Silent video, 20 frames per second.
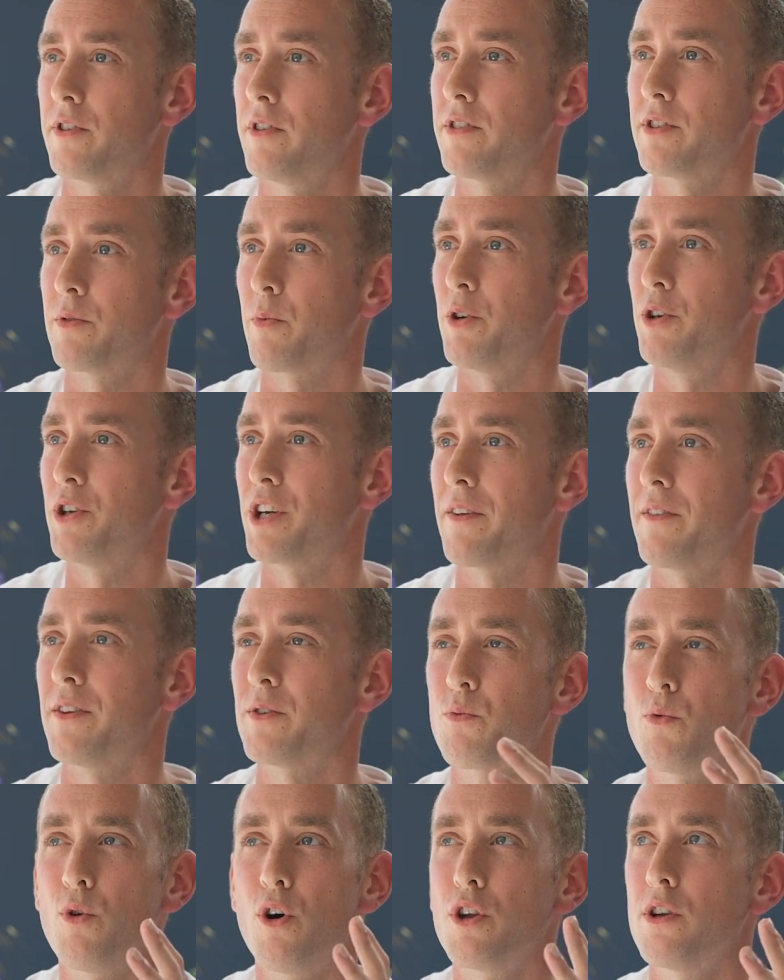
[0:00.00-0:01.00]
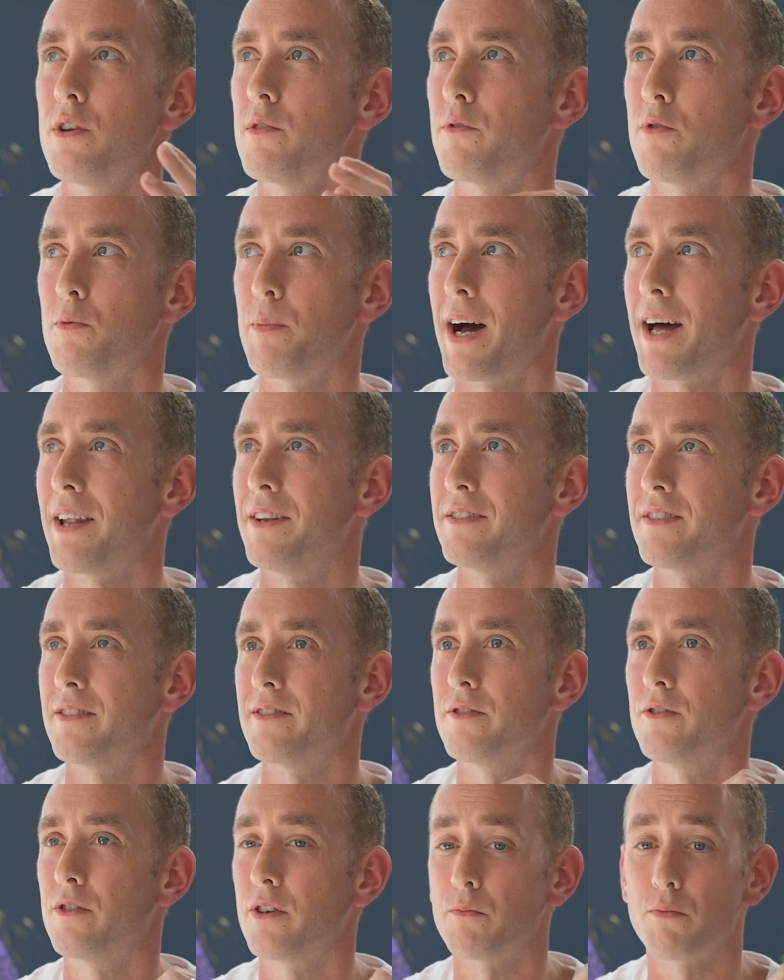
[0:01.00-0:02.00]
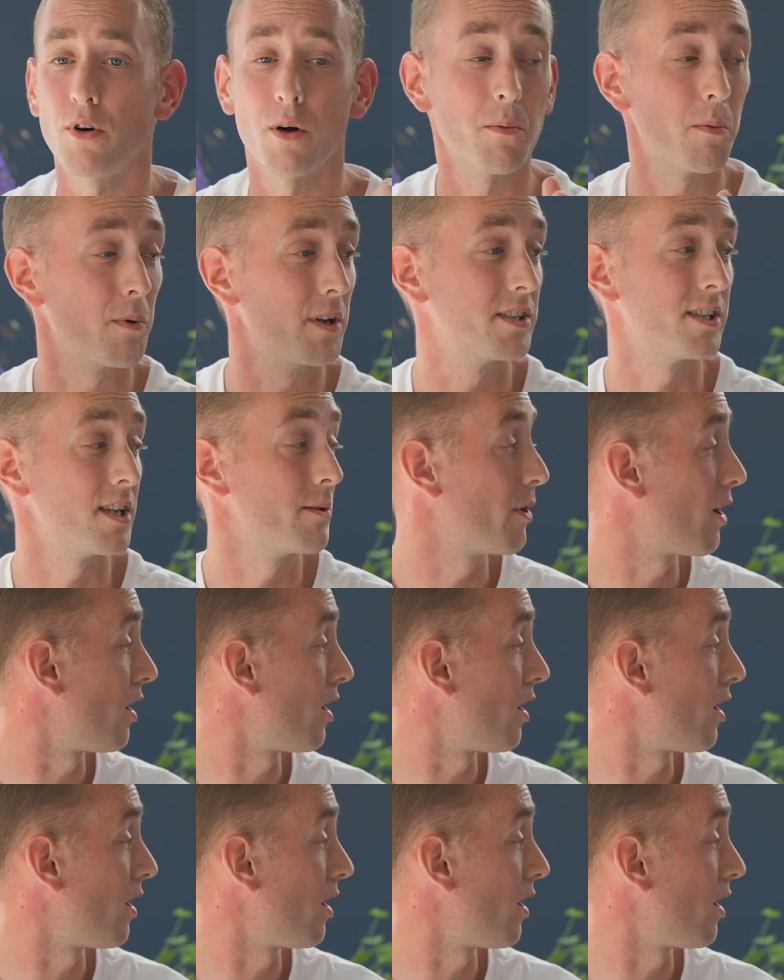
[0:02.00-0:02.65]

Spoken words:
So this is when you get these wonderful patterns, as you can probably see